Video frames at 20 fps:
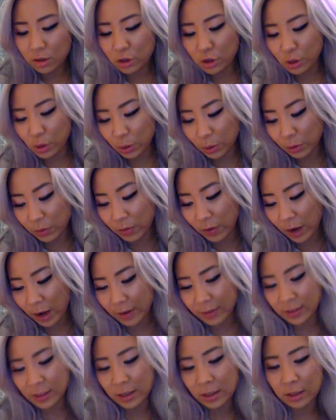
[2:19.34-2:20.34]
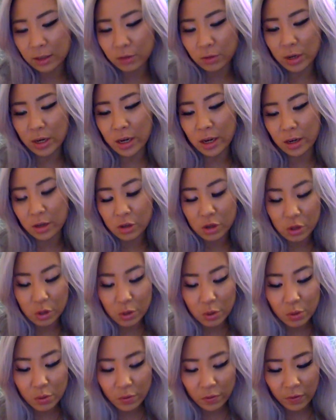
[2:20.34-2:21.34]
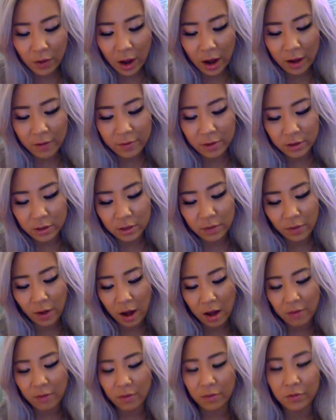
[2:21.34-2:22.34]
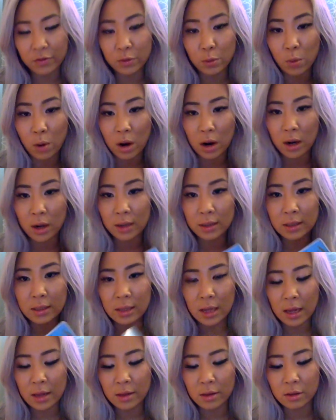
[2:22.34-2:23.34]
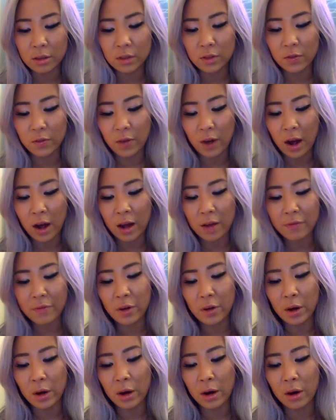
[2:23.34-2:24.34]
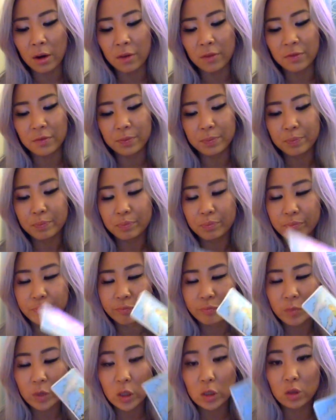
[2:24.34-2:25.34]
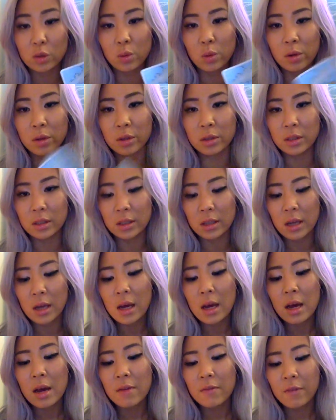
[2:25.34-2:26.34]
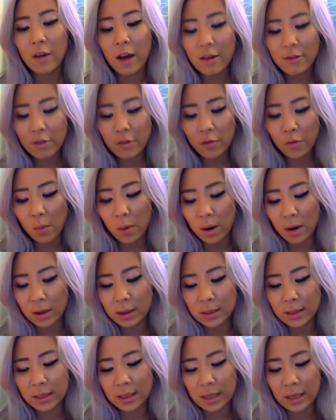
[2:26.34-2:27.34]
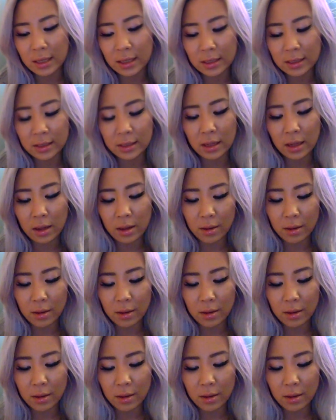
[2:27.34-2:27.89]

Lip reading: 2 5s in this reading. 2 5. There's 5 of wands and there's 5 of swords. 5 of wands is